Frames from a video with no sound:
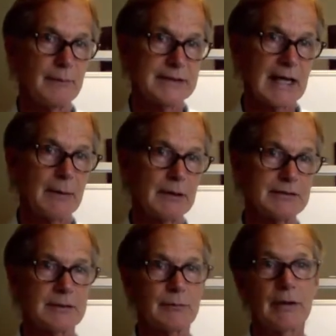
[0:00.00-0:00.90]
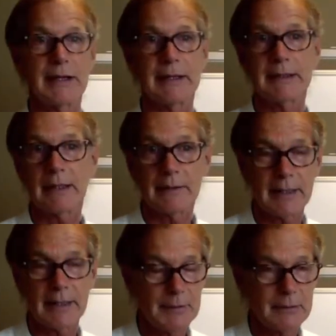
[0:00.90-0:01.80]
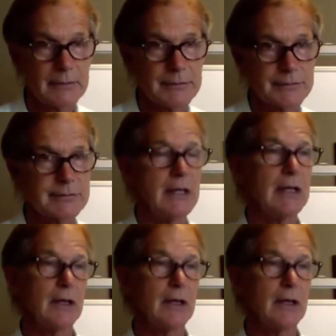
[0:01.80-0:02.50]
metabolism, breaking down chemicals.